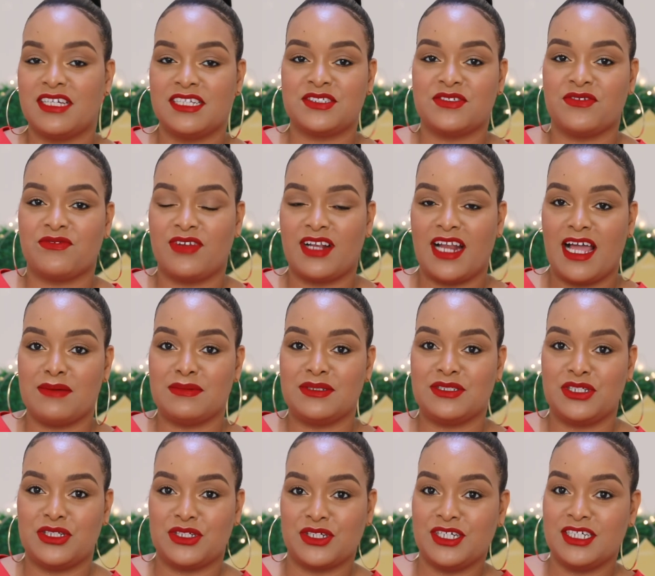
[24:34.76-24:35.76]
days of Glam
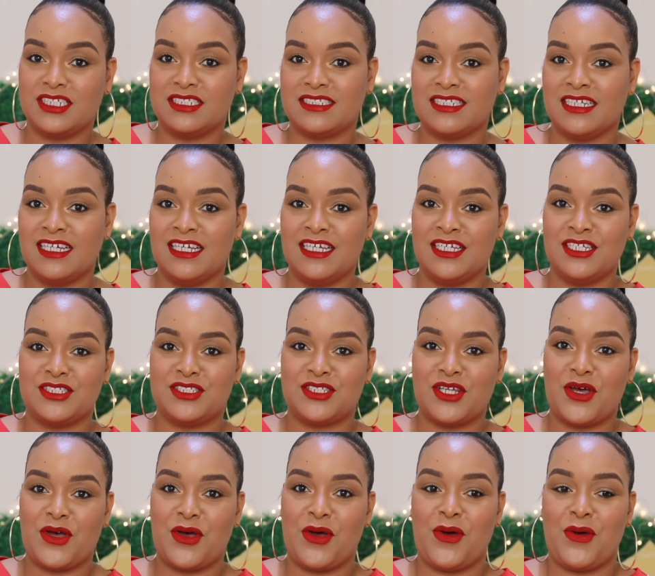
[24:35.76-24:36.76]
and Good.
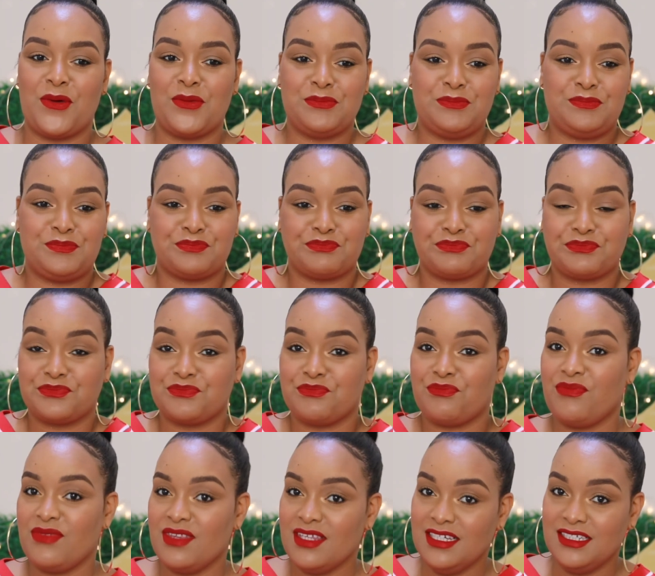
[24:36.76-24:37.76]
So
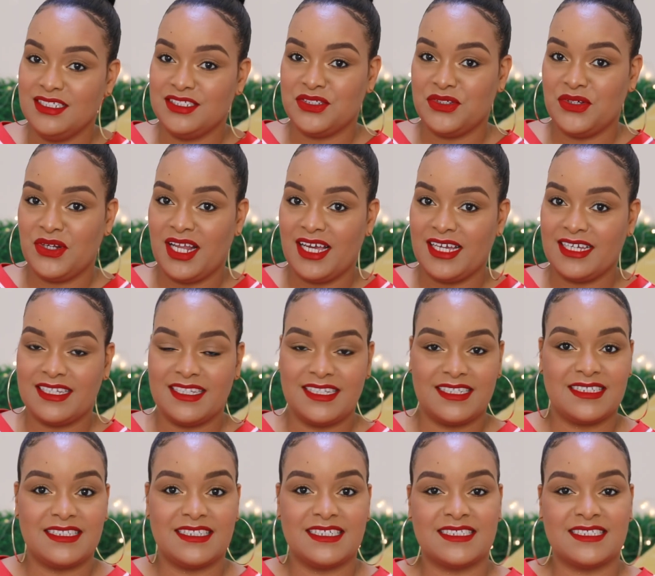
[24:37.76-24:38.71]
do you like it?